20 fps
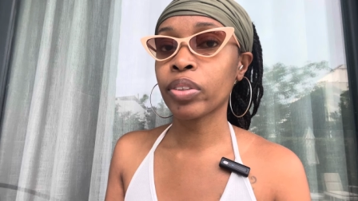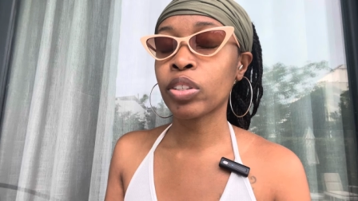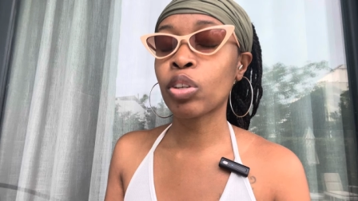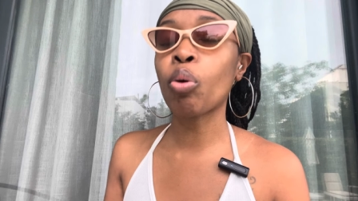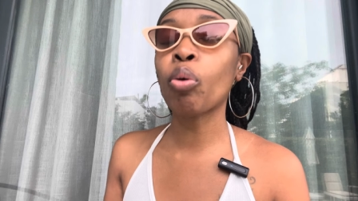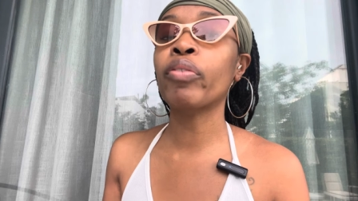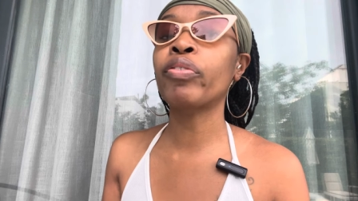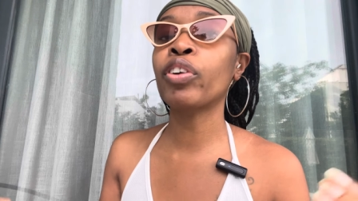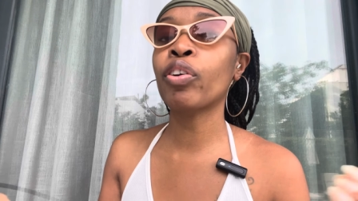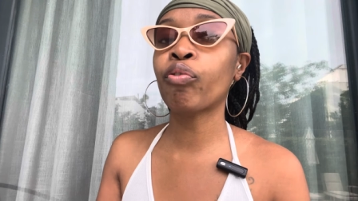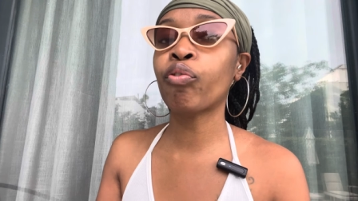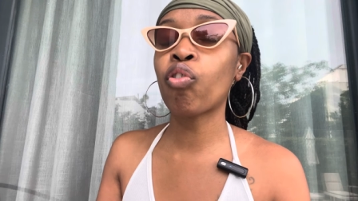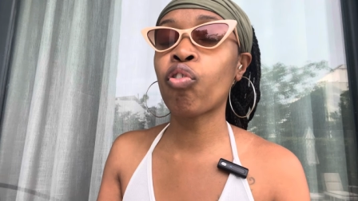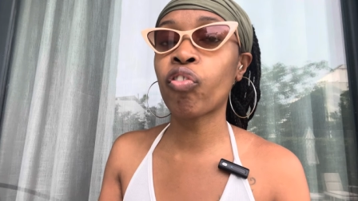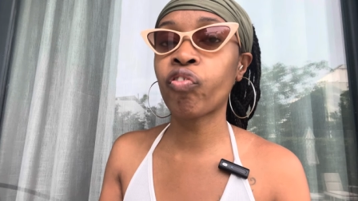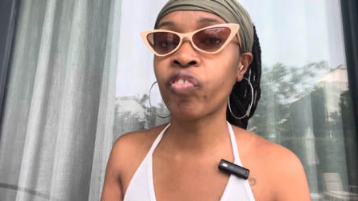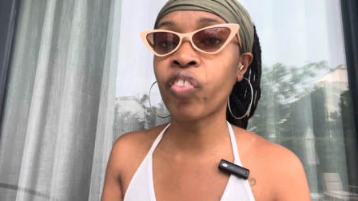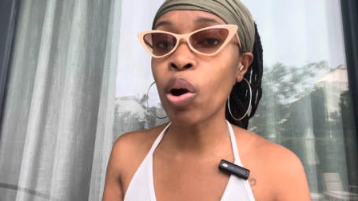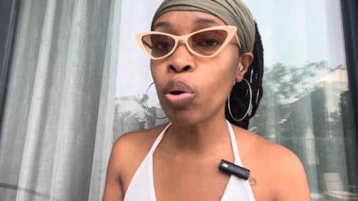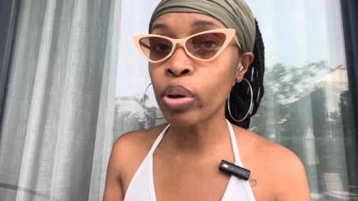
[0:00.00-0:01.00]
So if you're
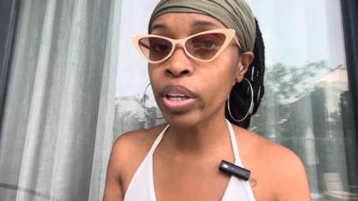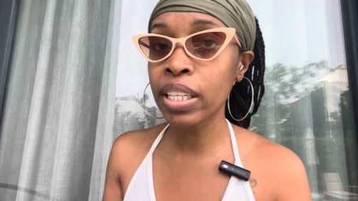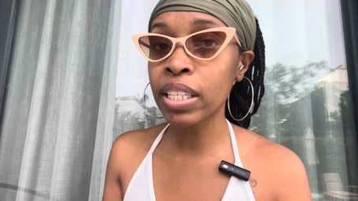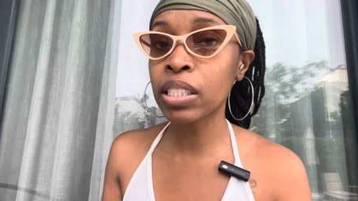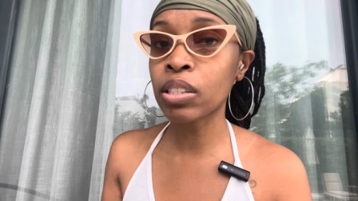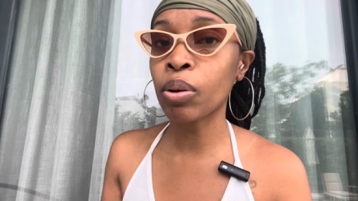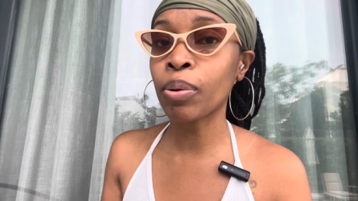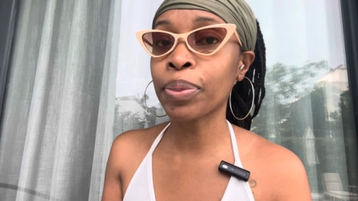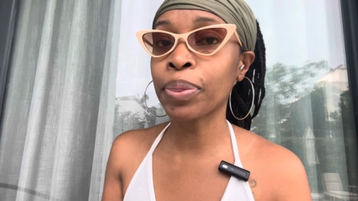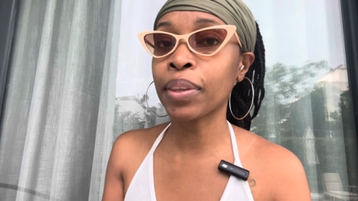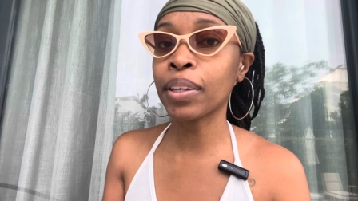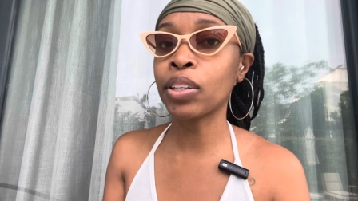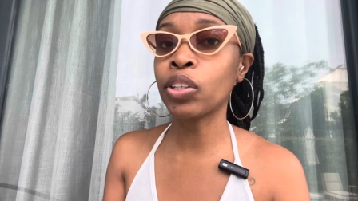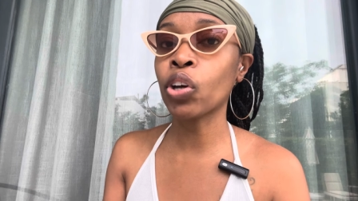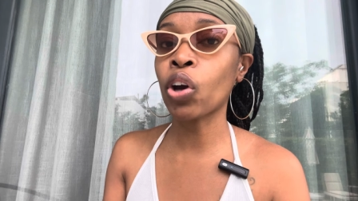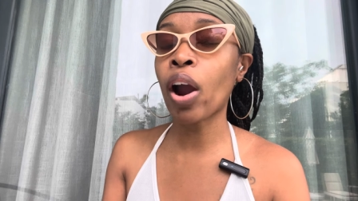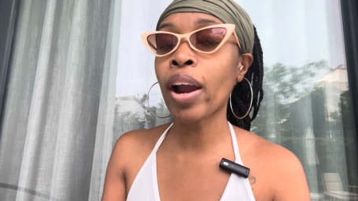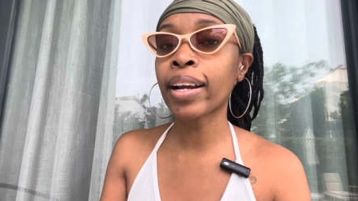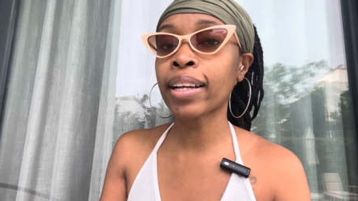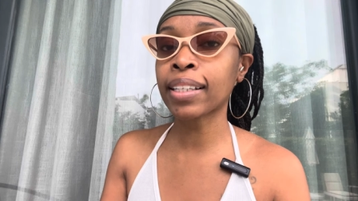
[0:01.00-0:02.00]
focused on the
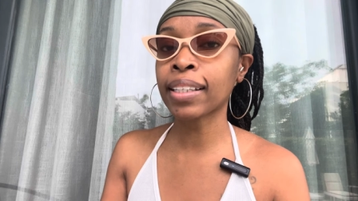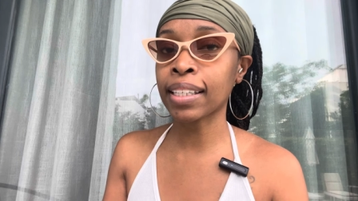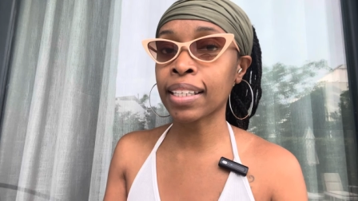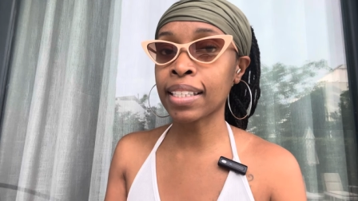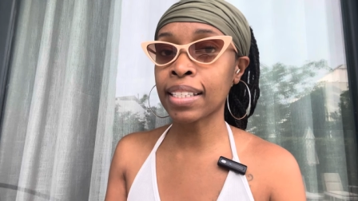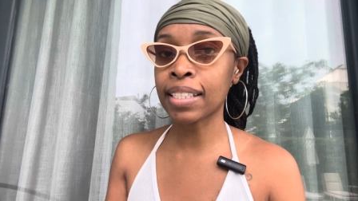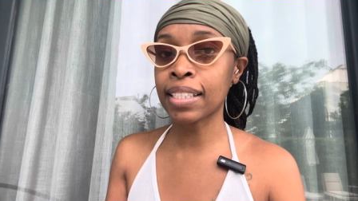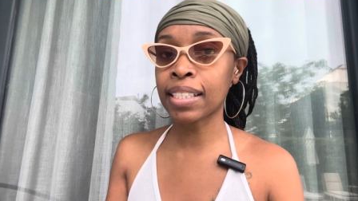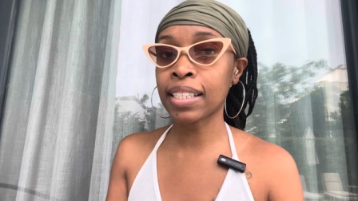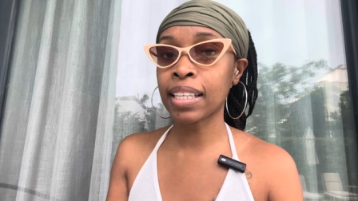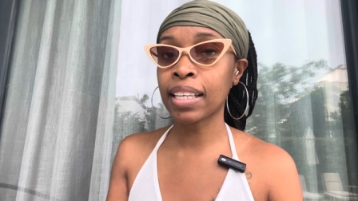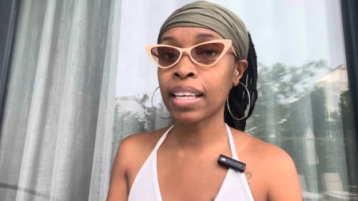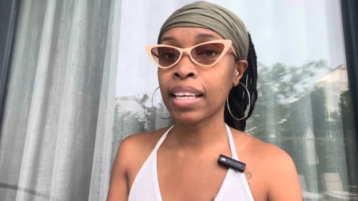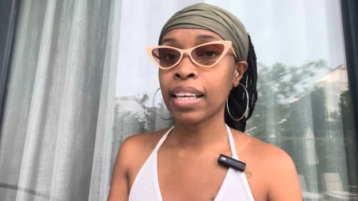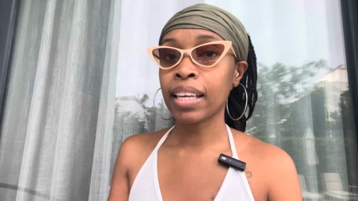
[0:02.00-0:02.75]
darkness,